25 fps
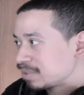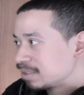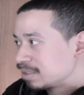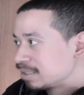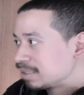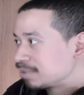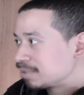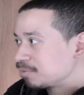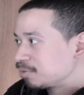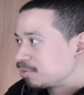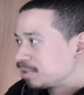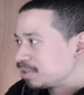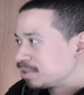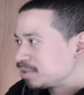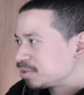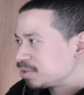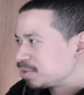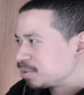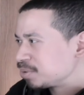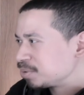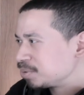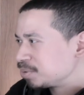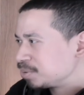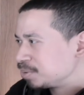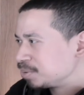I went
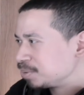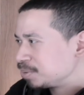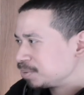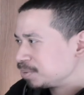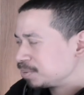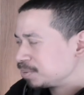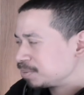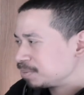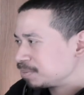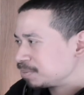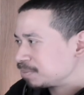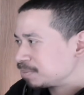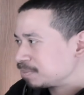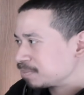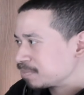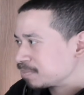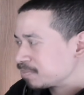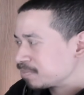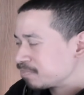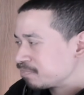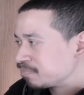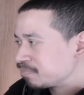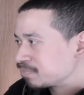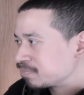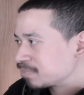to
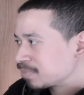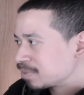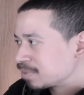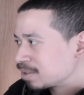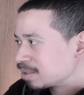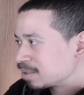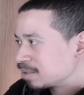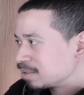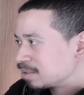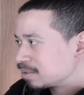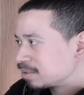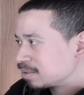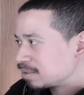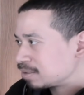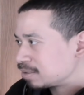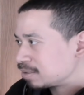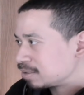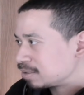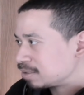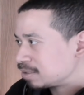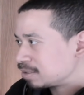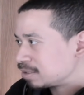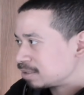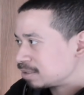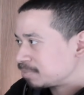
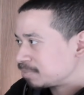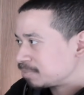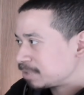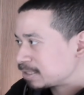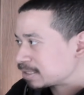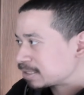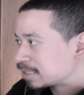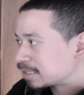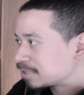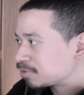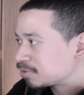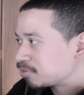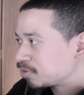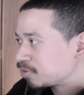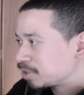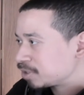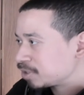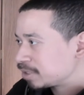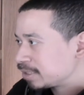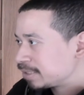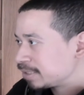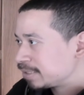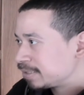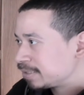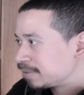uh, B-Sides
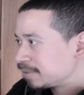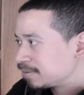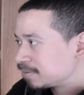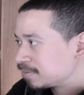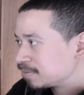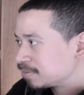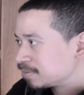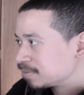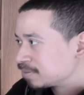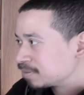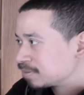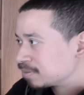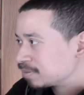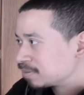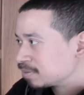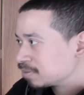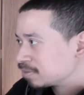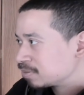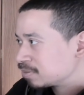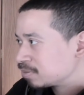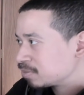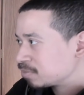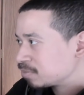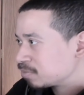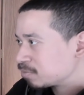Philly,
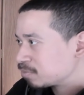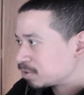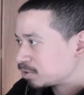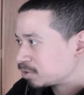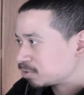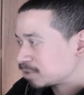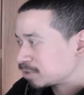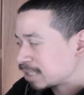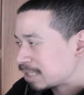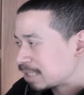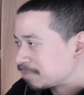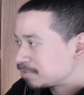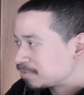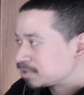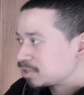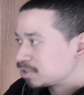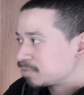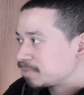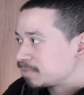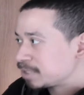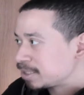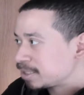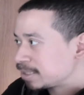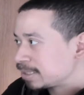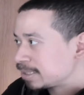which happens to
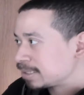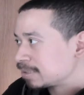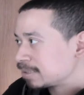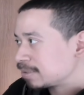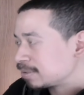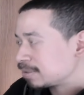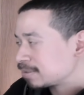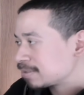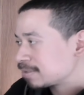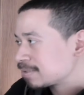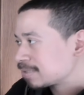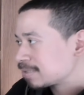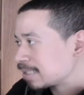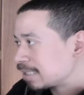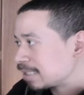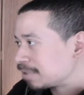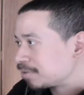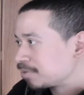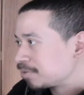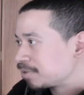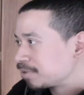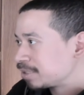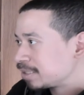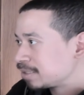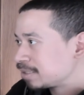be on
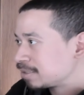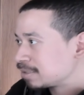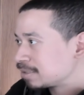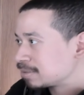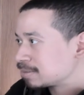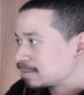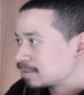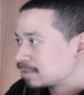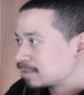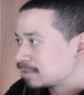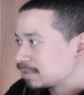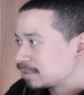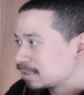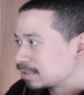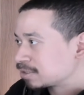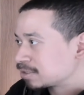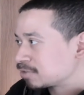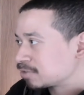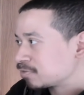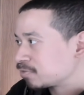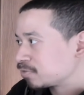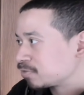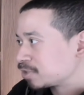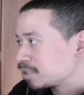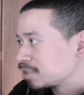Saturday, the sixth
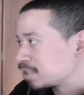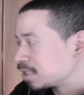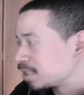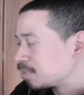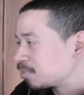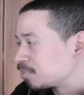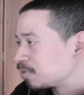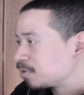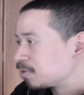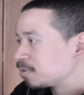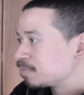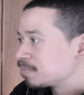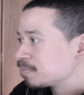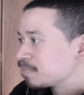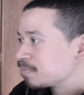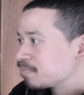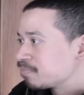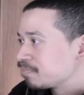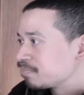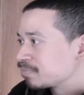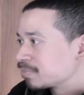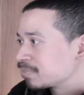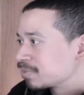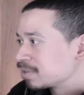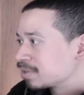of December.
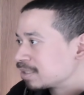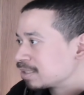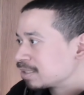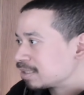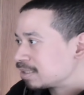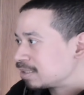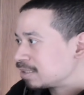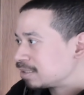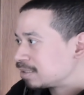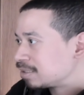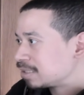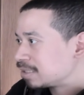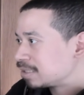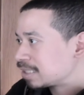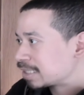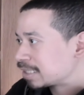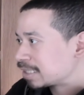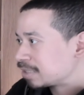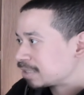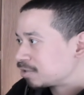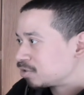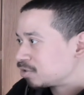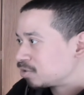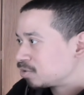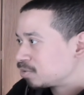Uh, I
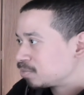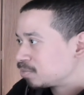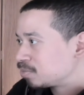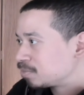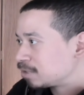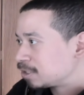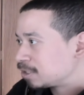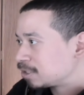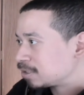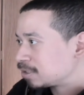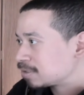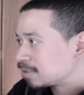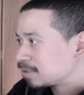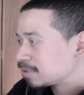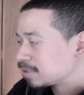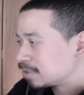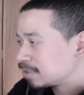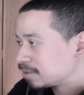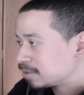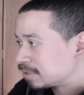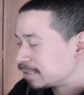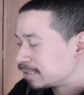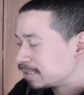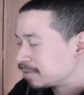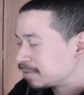got home on
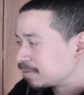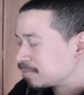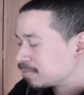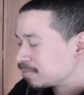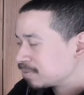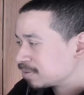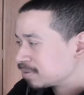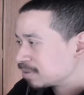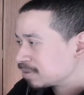Sunday,